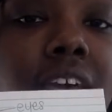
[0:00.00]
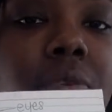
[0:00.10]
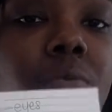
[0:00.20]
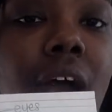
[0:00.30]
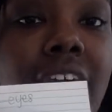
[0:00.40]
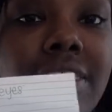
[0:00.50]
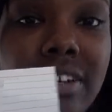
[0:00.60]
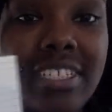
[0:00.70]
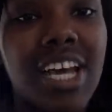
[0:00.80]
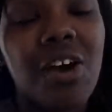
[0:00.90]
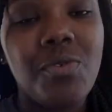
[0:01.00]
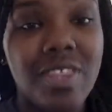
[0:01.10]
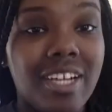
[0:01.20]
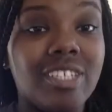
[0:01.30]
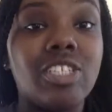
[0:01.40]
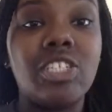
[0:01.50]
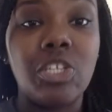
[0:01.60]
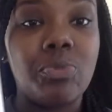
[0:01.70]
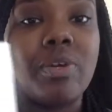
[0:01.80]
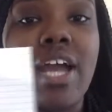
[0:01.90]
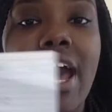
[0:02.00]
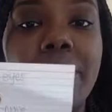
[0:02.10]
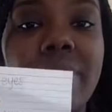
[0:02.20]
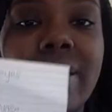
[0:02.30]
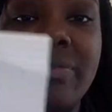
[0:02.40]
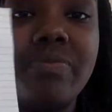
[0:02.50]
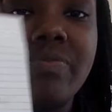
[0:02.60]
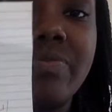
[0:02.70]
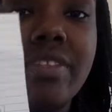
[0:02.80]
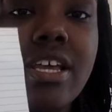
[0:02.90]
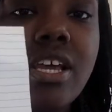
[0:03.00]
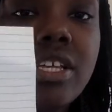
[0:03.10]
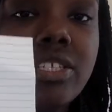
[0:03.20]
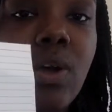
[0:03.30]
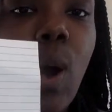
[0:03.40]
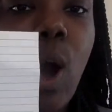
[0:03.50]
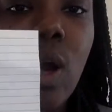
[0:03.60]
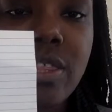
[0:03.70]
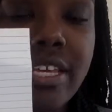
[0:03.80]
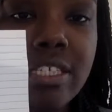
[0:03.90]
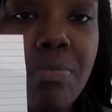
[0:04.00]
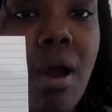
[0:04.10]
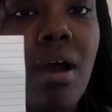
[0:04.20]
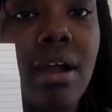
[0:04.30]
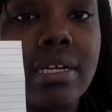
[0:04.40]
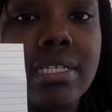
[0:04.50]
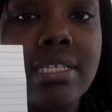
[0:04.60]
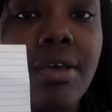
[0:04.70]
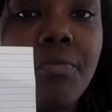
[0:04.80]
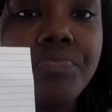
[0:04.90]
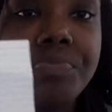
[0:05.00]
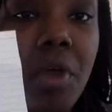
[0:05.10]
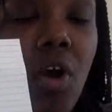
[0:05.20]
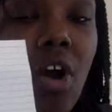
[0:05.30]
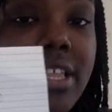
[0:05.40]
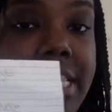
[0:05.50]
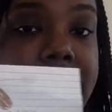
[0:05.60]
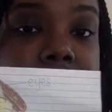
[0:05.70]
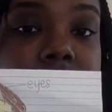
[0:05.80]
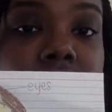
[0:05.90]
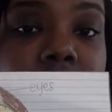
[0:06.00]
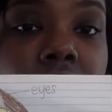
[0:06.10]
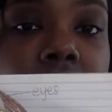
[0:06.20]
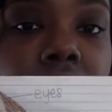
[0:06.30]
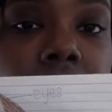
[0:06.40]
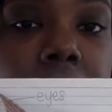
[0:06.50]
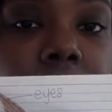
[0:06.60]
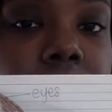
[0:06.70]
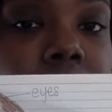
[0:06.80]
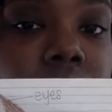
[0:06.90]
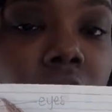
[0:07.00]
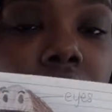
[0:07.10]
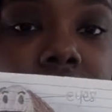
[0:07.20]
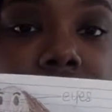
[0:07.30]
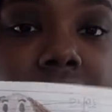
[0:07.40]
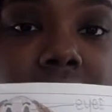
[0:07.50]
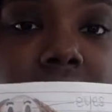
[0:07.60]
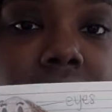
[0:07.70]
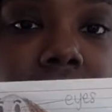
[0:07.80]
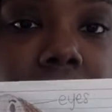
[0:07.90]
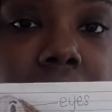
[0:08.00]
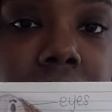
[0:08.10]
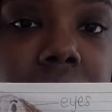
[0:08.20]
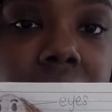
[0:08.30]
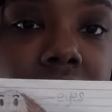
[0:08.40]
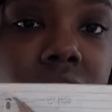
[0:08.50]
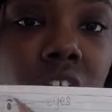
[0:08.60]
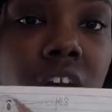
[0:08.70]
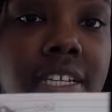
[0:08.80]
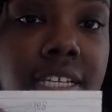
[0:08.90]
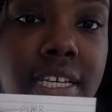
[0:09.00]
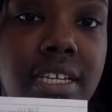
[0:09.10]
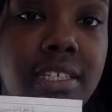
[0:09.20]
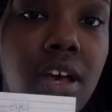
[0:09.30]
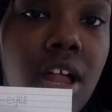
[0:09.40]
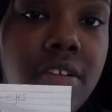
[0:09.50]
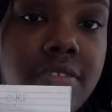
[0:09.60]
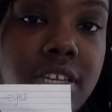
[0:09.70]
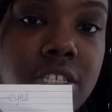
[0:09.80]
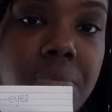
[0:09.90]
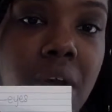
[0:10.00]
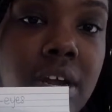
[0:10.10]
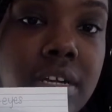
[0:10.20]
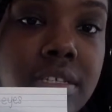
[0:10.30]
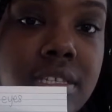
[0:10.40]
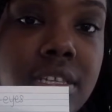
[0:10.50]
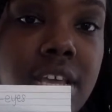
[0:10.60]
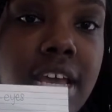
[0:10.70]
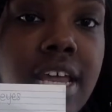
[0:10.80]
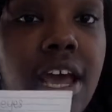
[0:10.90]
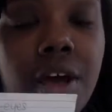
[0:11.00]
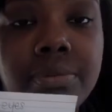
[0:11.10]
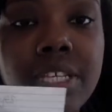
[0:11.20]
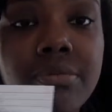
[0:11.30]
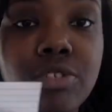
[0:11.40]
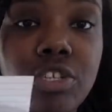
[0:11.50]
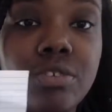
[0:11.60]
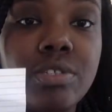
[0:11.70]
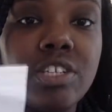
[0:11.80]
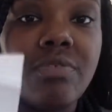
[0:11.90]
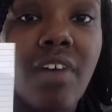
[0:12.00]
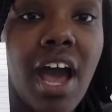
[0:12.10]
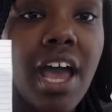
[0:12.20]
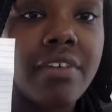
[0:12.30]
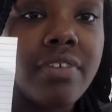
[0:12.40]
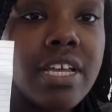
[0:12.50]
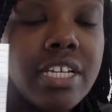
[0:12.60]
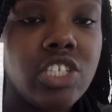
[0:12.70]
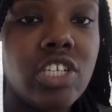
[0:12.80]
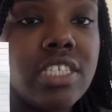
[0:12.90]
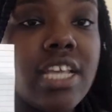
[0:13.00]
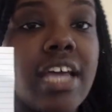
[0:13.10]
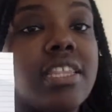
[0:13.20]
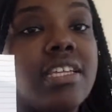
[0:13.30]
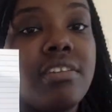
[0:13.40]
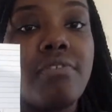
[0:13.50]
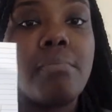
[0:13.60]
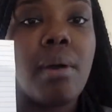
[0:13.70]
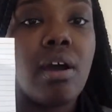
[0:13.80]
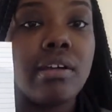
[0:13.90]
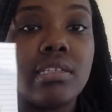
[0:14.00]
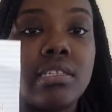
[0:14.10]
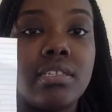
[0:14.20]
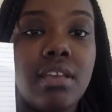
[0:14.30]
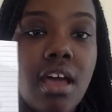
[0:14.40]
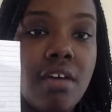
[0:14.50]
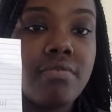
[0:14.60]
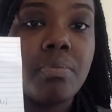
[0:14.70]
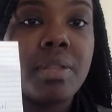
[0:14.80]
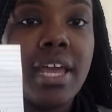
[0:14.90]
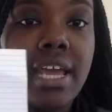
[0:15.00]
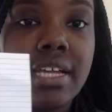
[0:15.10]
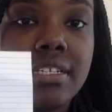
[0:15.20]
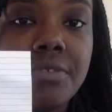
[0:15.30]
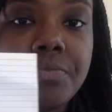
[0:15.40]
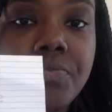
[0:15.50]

they wag their tail when they're super happy. So all these parts on this dog are needed. The dog needs all of these parts. It helps him to survive, just like the different parts of the plant.